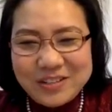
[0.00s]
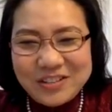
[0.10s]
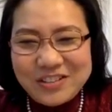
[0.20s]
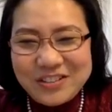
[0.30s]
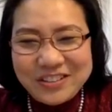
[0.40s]

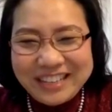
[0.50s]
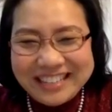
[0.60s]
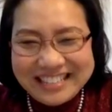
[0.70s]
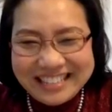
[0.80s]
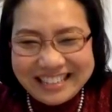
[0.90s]
You can
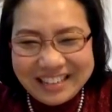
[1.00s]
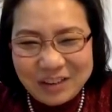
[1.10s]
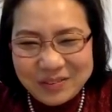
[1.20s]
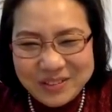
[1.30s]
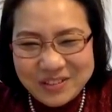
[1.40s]
see it how
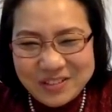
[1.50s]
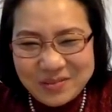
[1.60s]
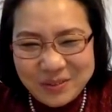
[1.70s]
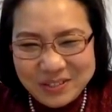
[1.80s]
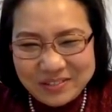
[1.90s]
much she is
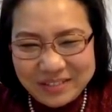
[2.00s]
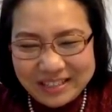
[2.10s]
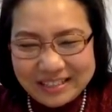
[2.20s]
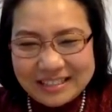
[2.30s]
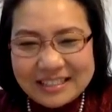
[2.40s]

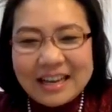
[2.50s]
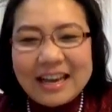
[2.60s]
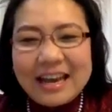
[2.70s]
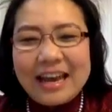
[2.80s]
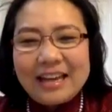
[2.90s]
motivated.
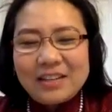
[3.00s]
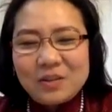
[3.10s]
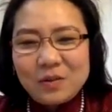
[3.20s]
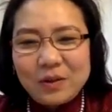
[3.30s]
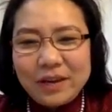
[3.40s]
And
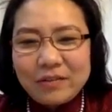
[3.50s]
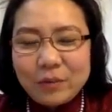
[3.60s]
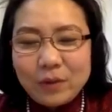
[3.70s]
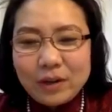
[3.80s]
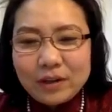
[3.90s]
so
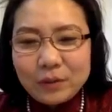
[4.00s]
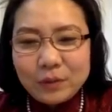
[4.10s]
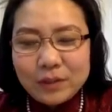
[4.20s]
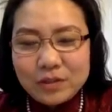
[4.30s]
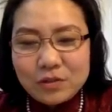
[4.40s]
everyone who
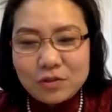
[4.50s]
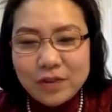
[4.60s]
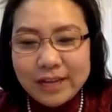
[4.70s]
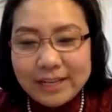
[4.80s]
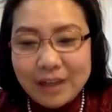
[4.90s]
wants to try
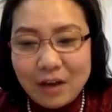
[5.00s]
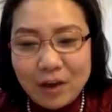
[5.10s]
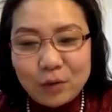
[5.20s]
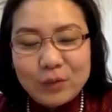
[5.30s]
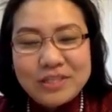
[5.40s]
it out, I
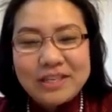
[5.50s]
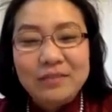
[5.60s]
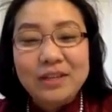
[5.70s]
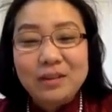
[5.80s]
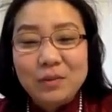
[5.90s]
always give
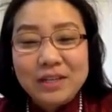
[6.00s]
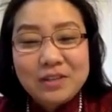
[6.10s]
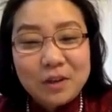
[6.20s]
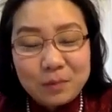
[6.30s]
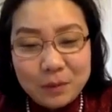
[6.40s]
30 minutes
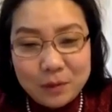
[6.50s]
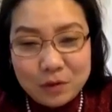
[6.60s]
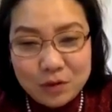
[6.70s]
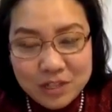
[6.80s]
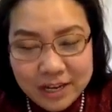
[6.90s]
complimentary
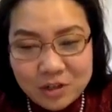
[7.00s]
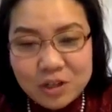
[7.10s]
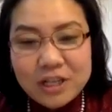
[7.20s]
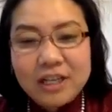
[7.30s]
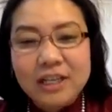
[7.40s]

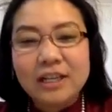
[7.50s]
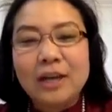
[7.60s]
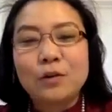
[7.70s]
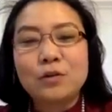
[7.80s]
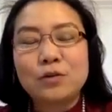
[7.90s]
section. And I
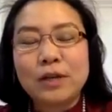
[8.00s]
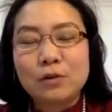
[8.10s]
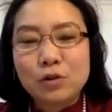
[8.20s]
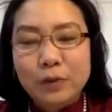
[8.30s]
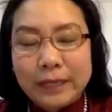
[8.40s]
also now
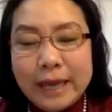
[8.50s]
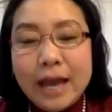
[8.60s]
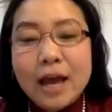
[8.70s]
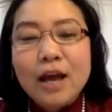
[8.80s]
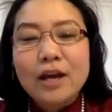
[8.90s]
doing
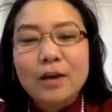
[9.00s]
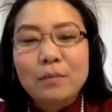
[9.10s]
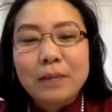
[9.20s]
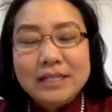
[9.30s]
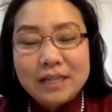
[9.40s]

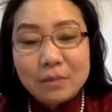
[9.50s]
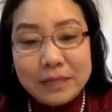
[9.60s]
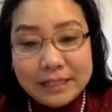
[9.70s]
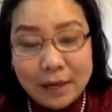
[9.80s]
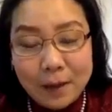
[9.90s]
Monday
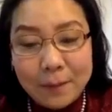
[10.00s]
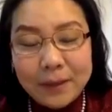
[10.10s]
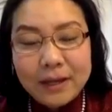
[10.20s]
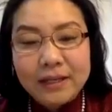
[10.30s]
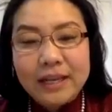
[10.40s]
meetup
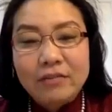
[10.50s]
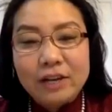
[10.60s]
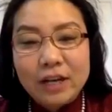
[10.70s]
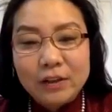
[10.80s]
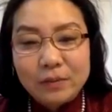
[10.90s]
and every
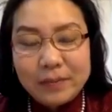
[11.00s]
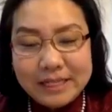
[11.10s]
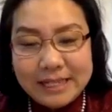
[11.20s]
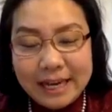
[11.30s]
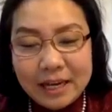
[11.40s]
other
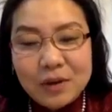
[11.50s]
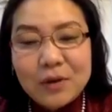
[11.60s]
Monday.